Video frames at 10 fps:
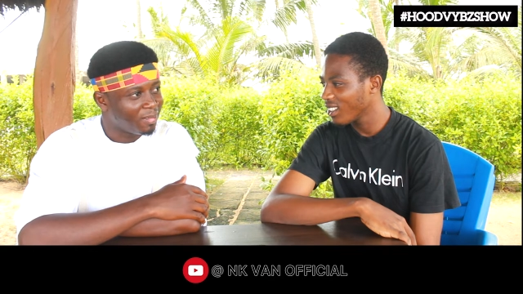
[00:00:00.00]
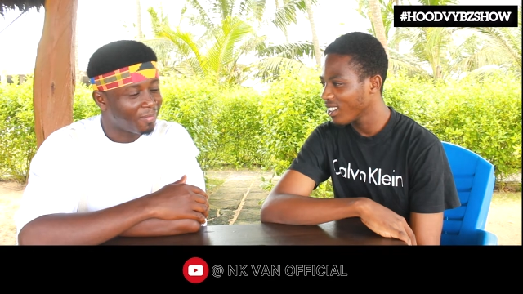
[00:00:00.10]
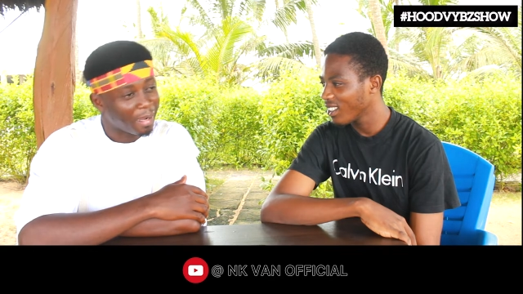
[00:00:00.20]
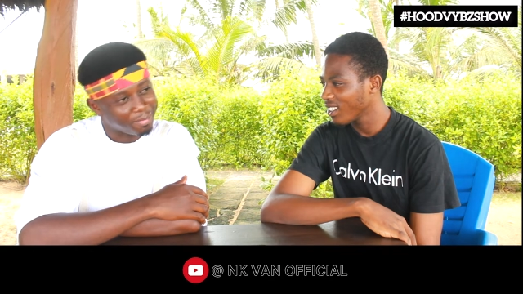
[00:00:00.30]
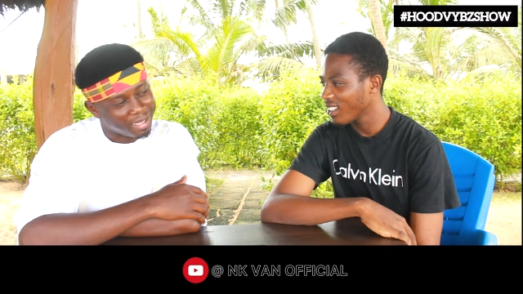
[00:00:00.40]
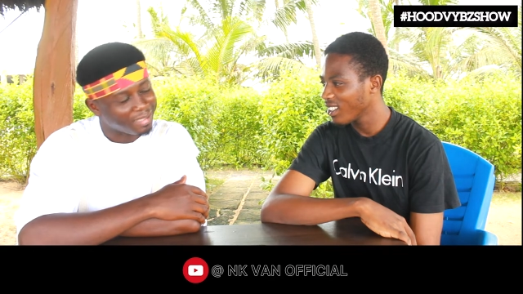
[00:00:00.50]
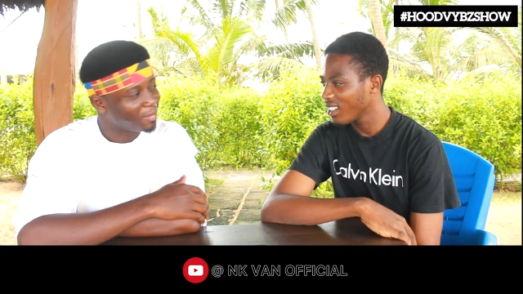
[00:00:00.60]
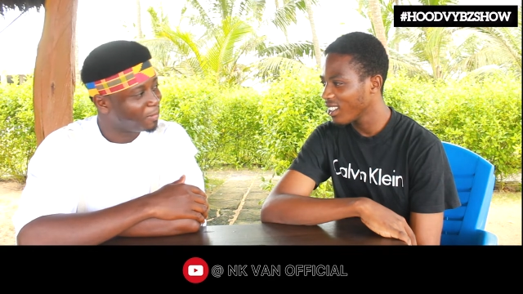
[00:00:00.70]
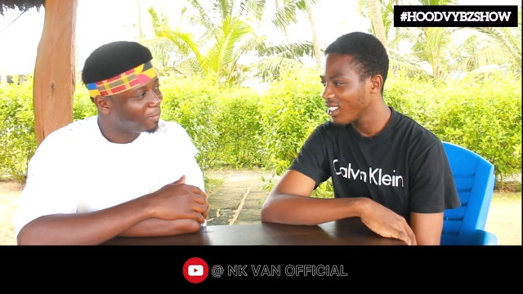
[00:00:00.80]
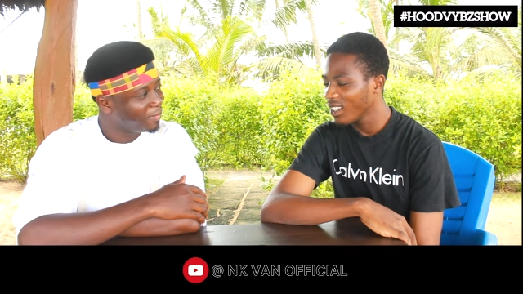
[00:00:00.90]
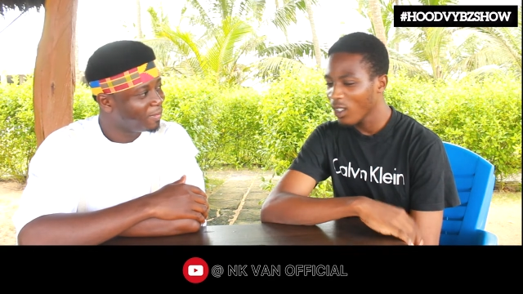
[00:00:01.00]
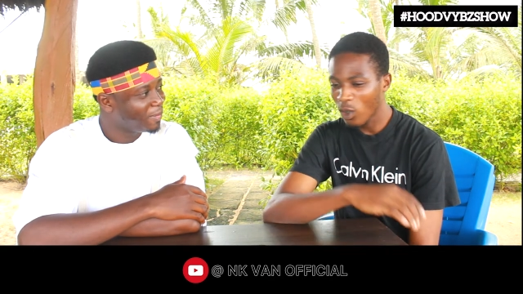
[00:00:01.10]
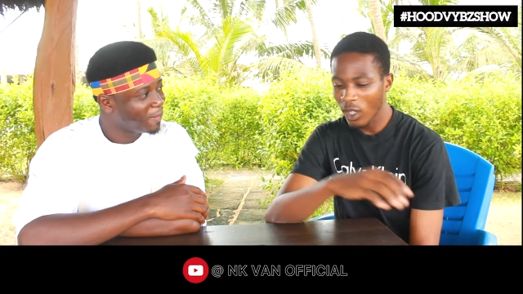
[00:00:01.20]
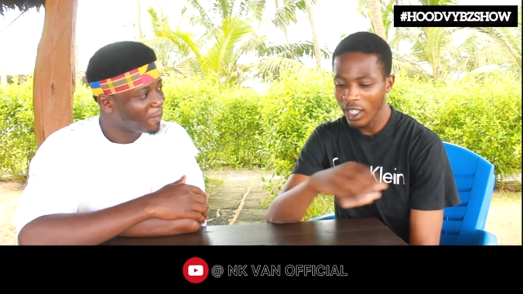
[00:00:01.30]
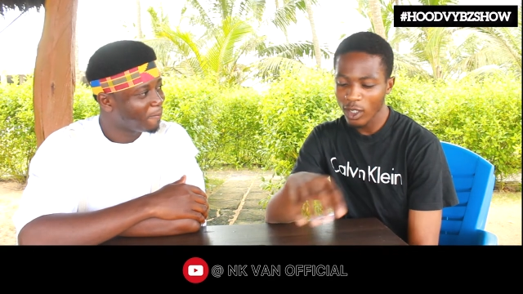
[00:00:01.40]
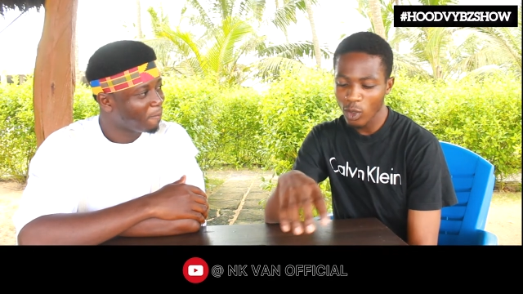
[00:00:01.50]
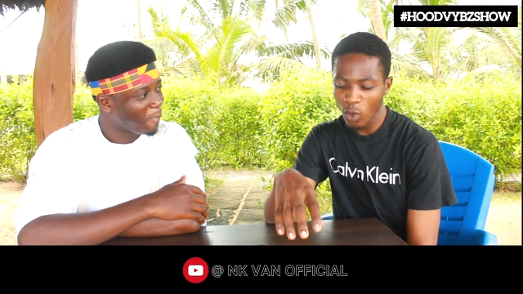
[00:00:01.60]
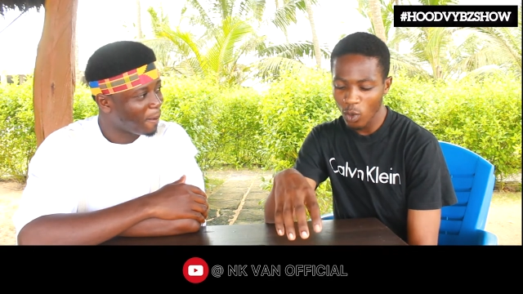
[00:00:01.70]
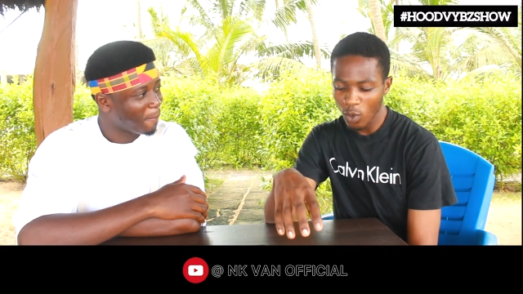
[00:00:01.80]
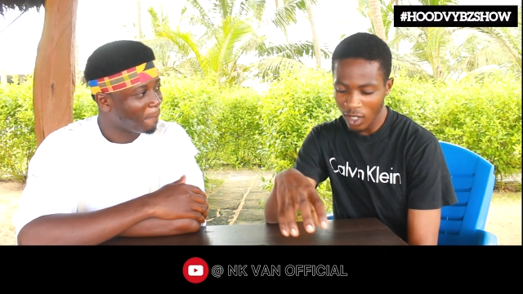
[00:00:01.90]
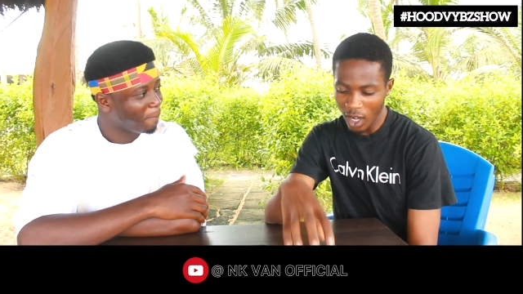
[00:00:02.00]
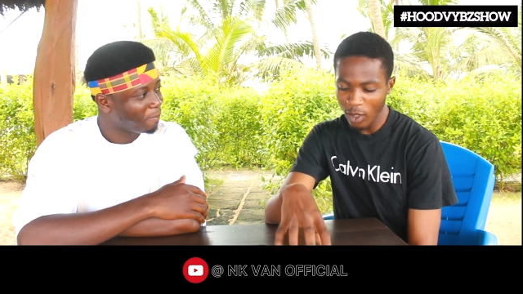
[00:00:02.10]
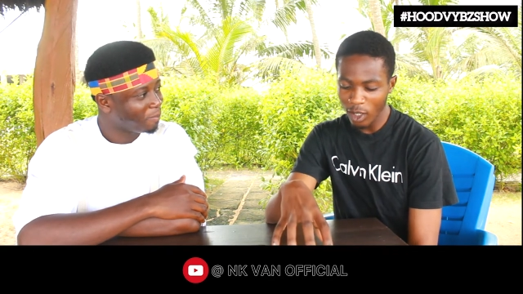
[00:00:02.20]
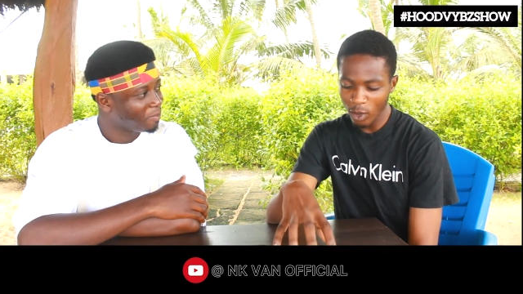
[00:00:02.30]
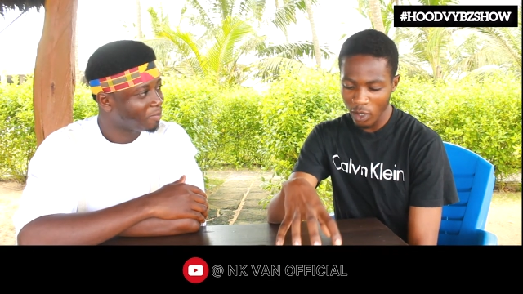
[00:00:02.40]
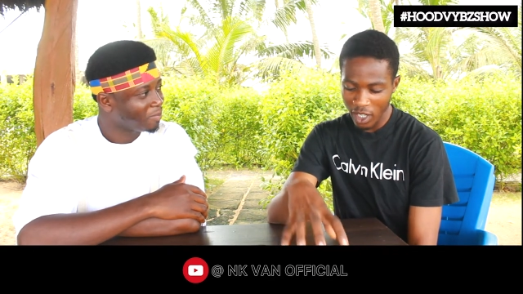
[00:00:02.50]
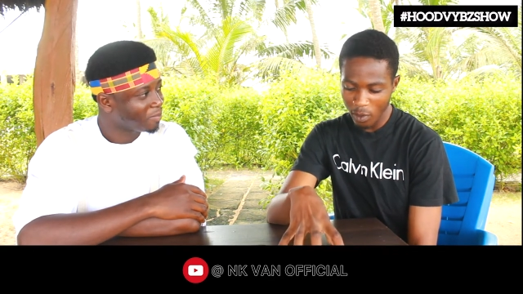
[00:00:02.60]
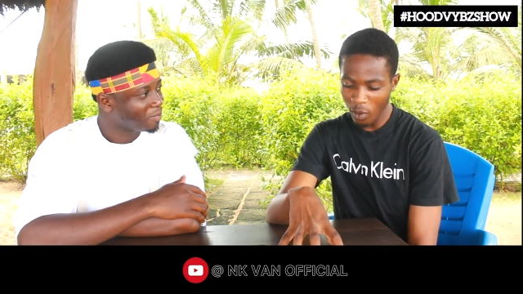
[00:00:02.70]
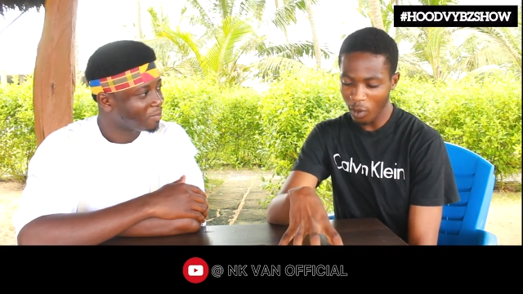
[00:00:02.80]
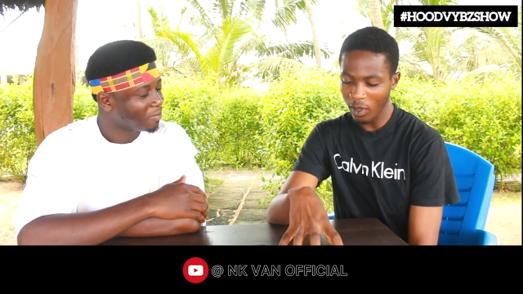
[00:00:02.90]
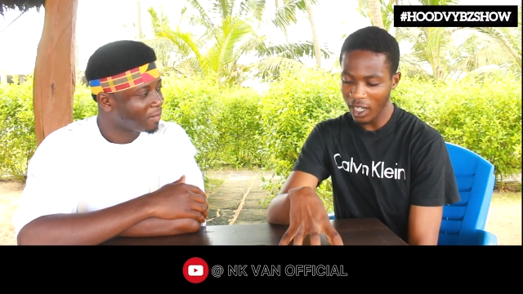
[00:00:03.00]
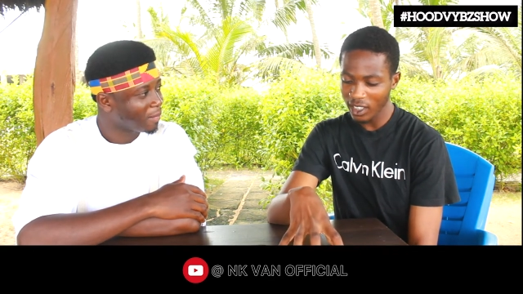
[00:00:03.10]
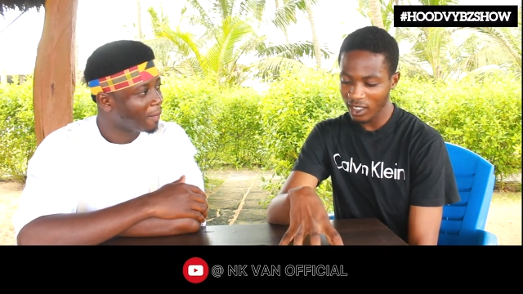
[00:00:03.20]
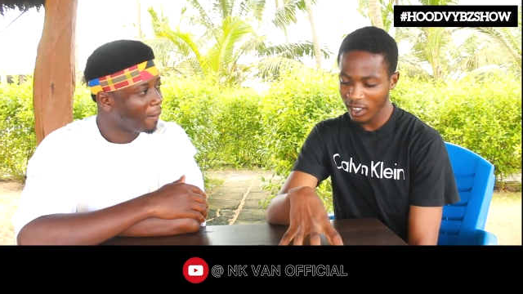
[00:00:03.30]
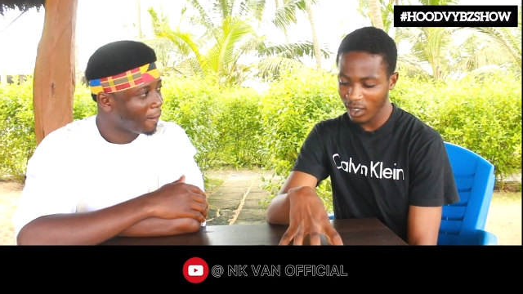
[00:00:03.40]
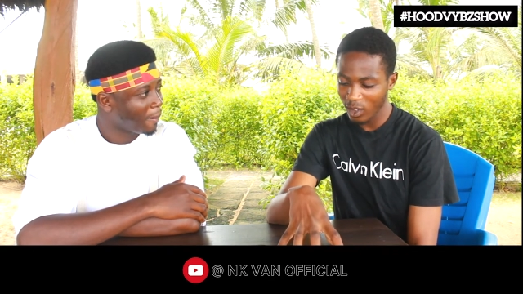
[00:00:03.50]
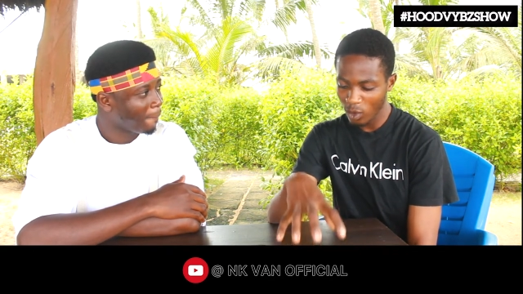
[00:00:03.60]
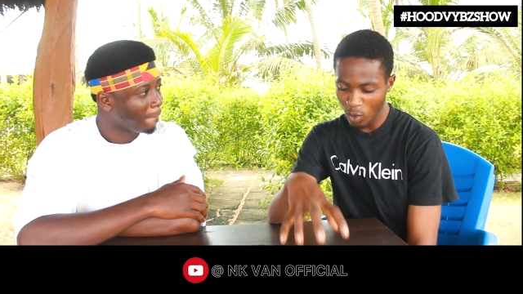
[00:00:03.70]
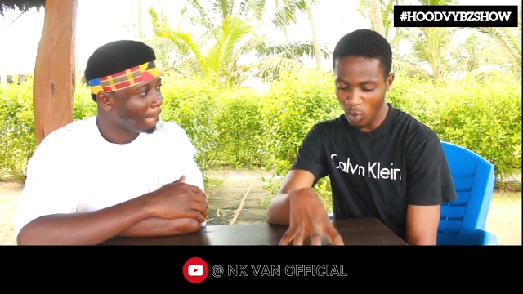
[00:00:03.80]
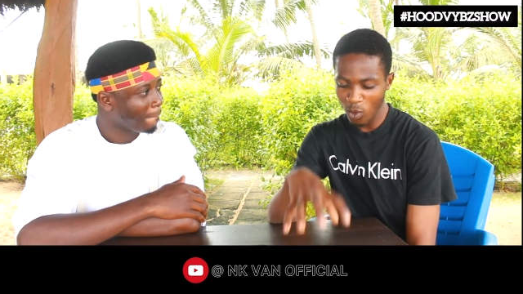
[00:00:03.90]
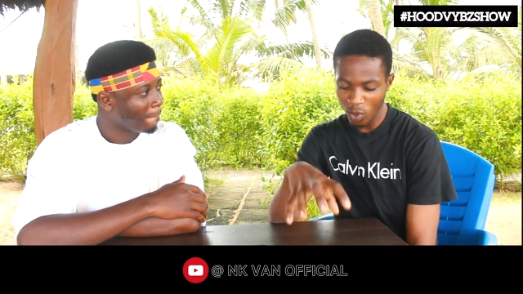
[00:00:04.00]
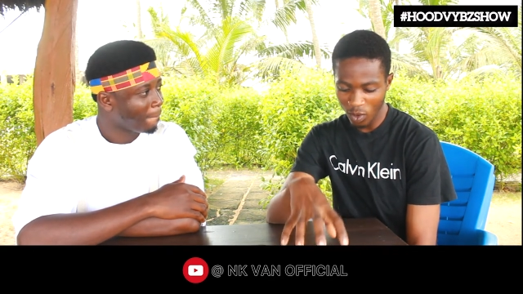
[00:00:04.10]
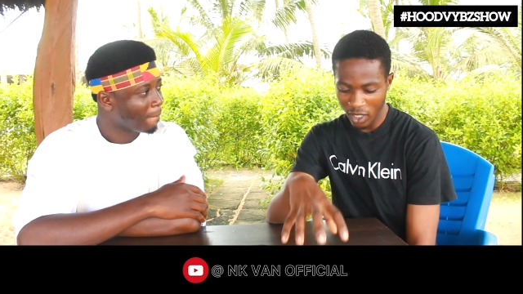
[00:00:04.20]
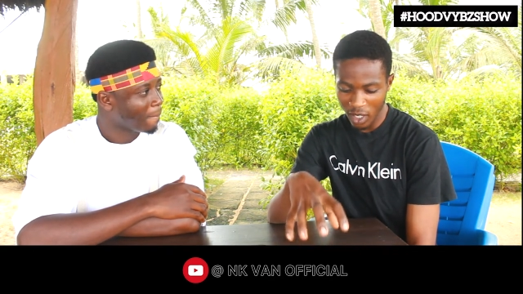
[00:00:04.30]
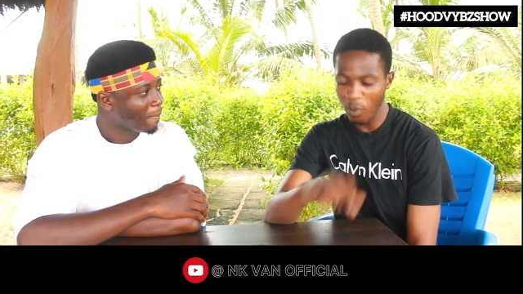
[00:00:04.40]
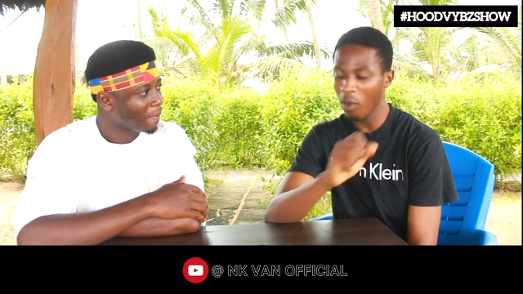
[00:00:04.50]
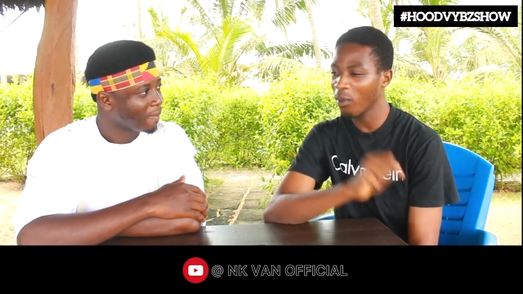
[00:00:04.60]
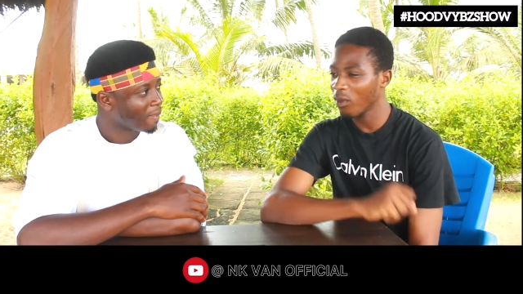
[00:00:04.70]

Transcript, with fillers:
Speaker 1: Vybz Kartel.
Speaker 2: Okay, so yeah. now you are doing hip hop, right? Okay. So hip hop,